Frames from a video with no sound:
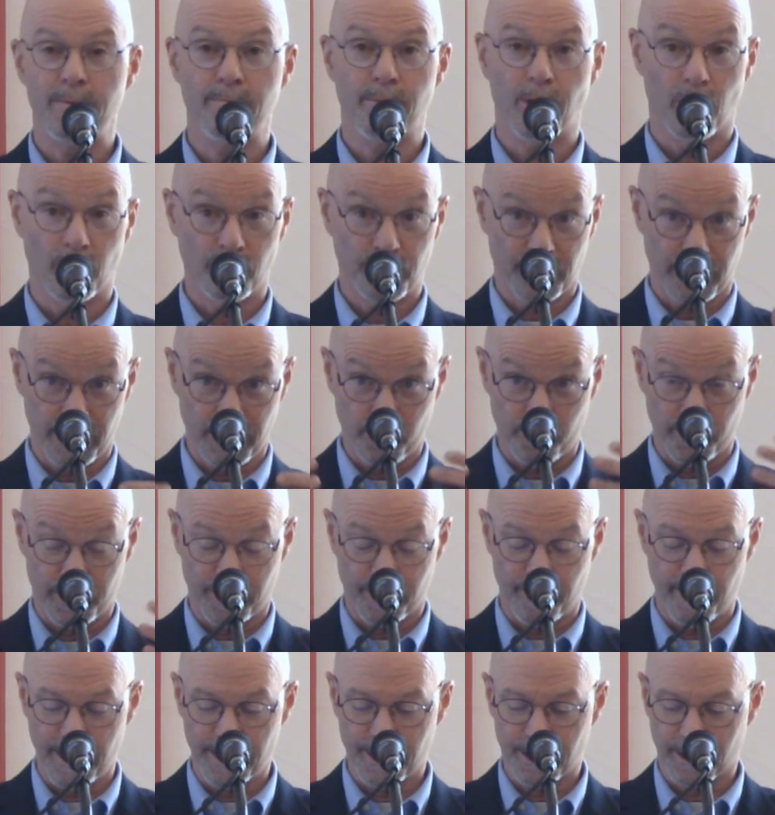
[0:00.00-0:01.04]
Moses,
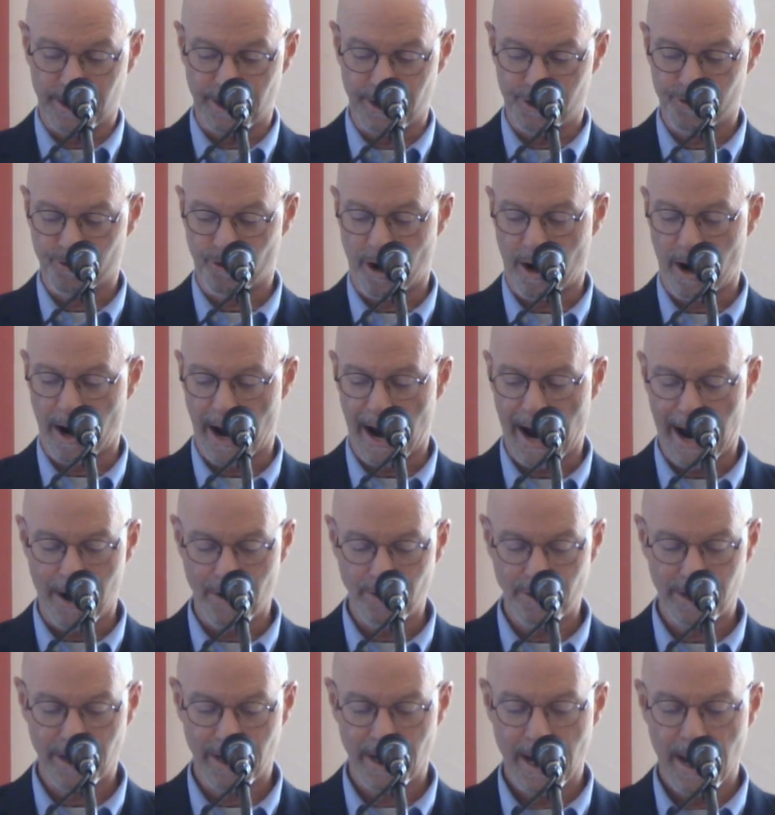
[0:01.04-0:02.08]
which means to draw
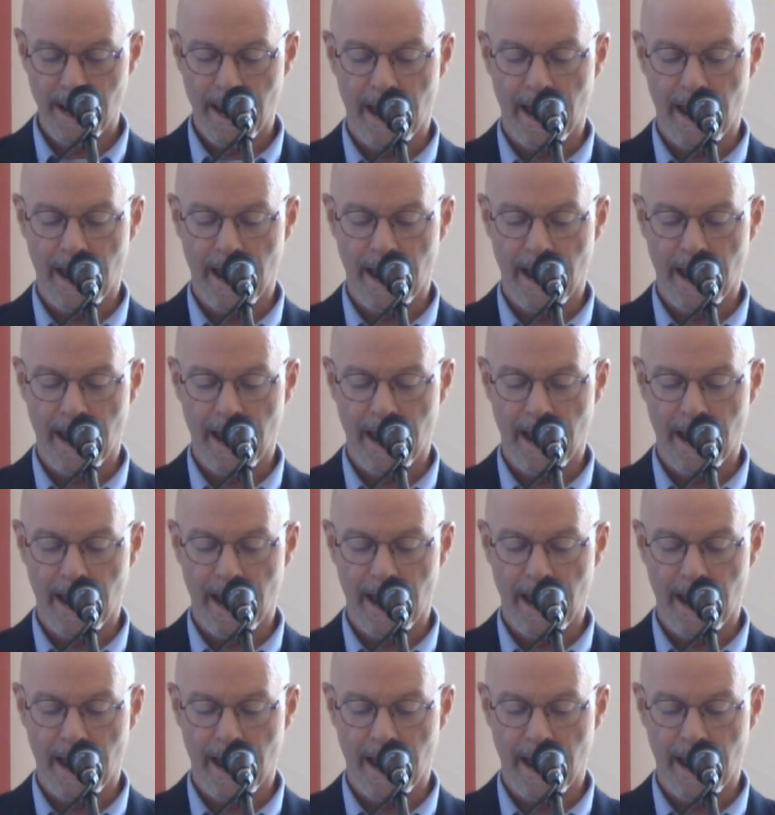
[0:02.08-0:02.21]
out.